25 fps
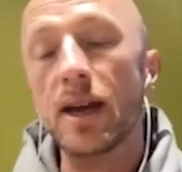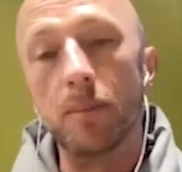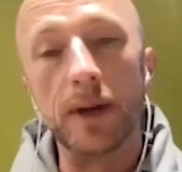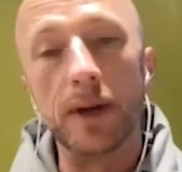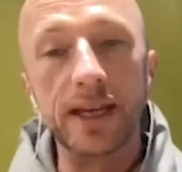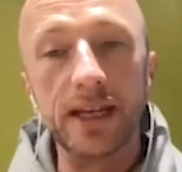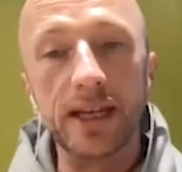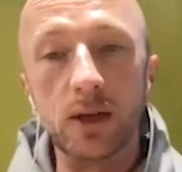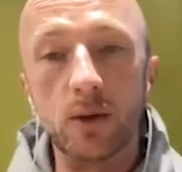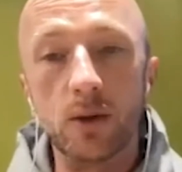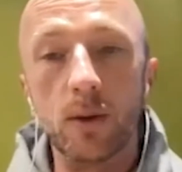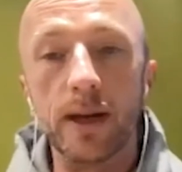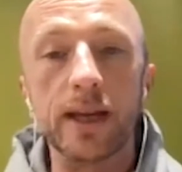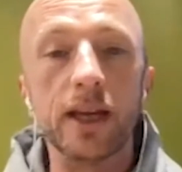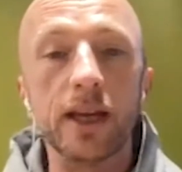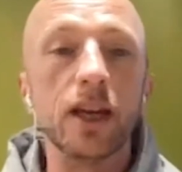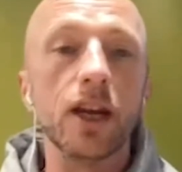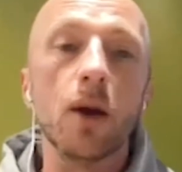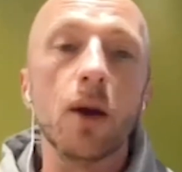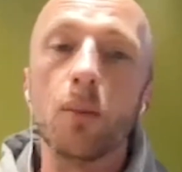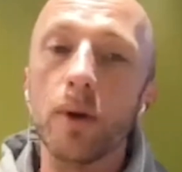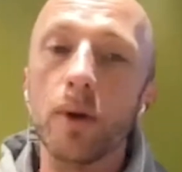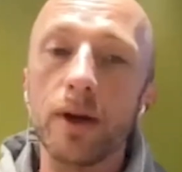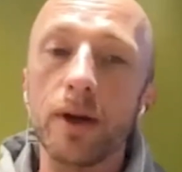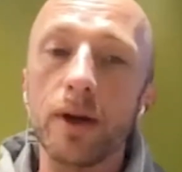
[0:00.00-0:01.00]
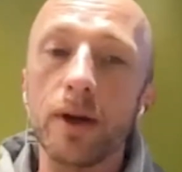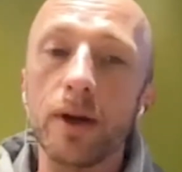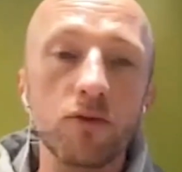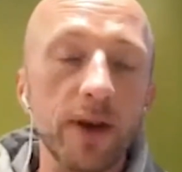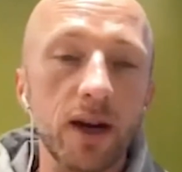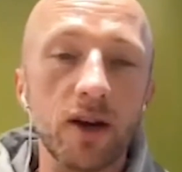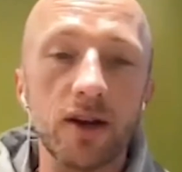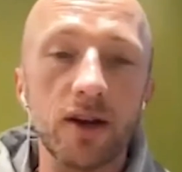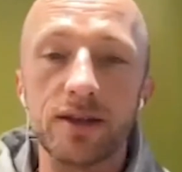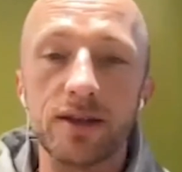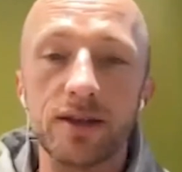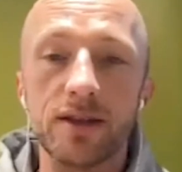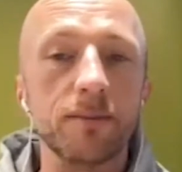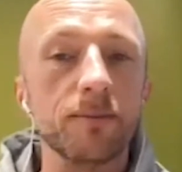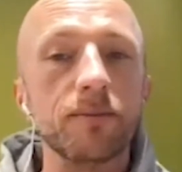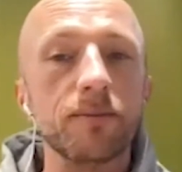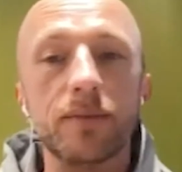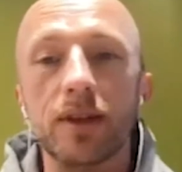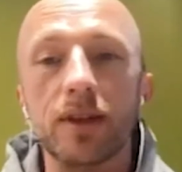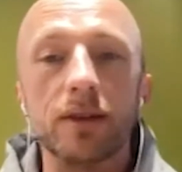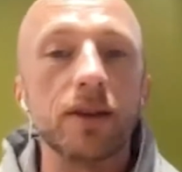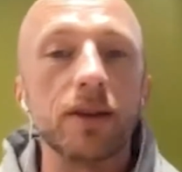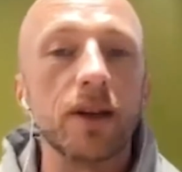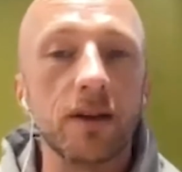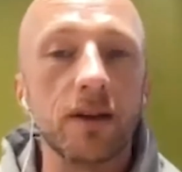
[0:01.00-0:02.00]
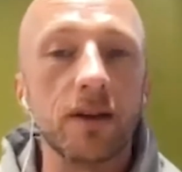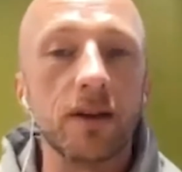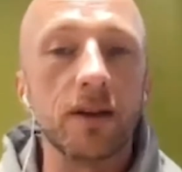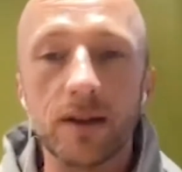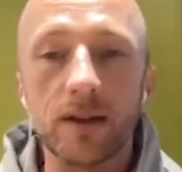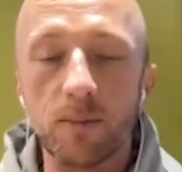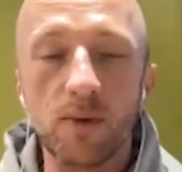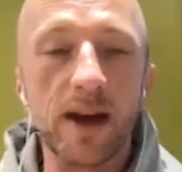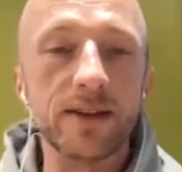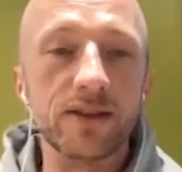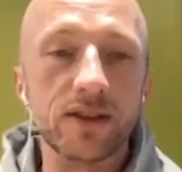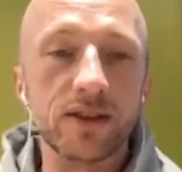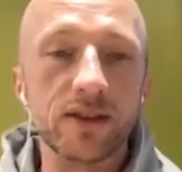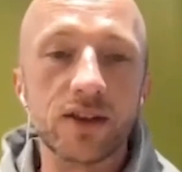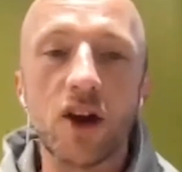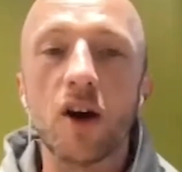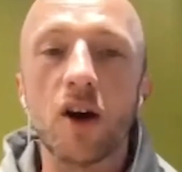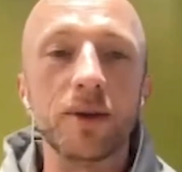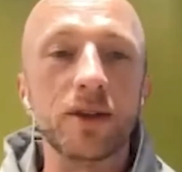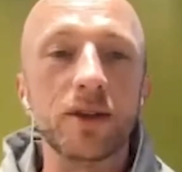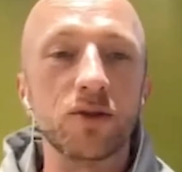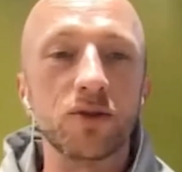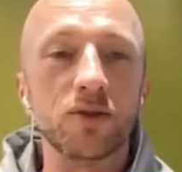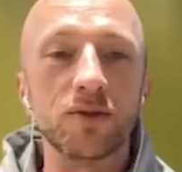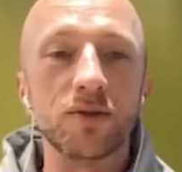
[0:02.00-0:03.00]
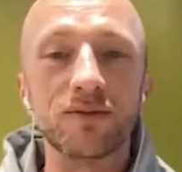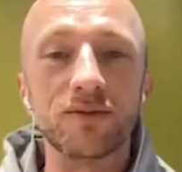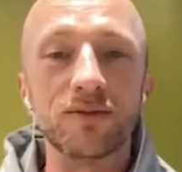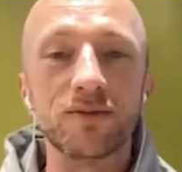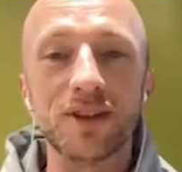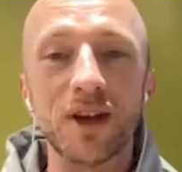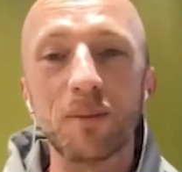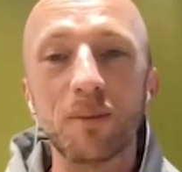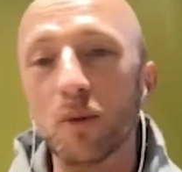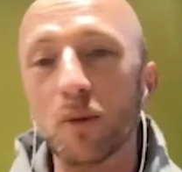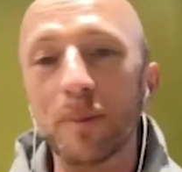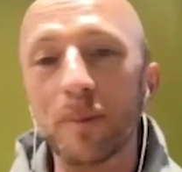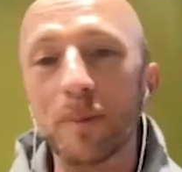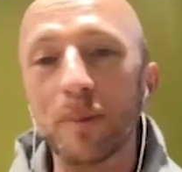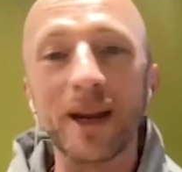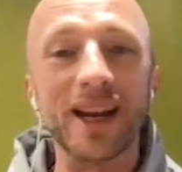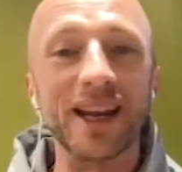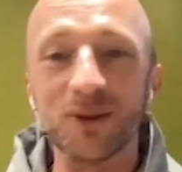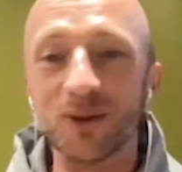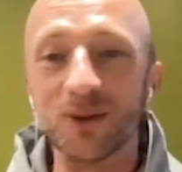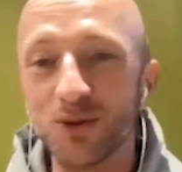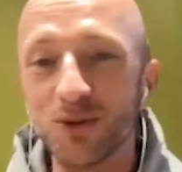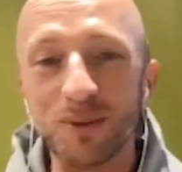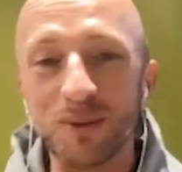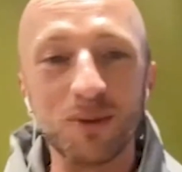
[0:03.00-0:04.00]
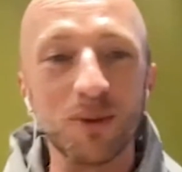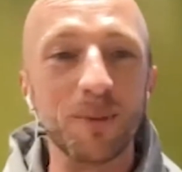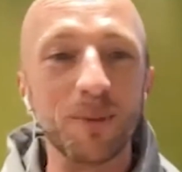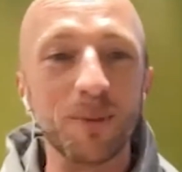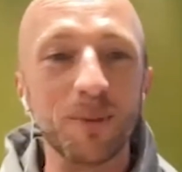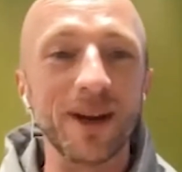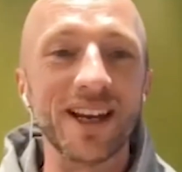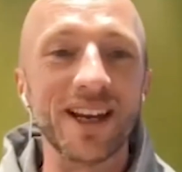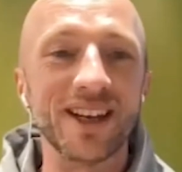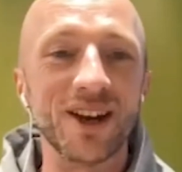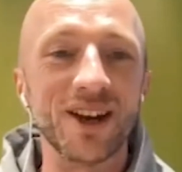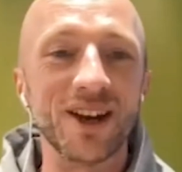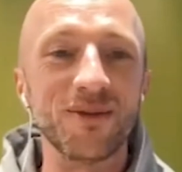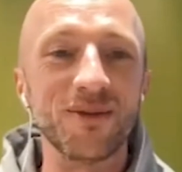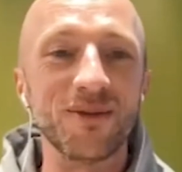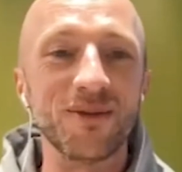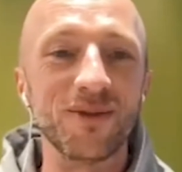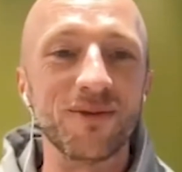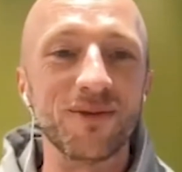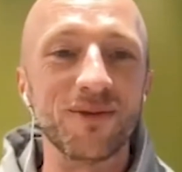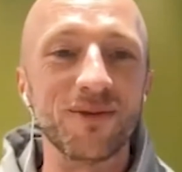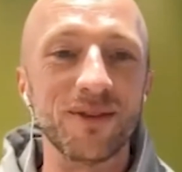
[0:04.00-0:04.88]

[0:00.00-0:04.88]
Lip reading: But equally, you know, we realize that brands can't be sort of double billing or triple billing, you know, for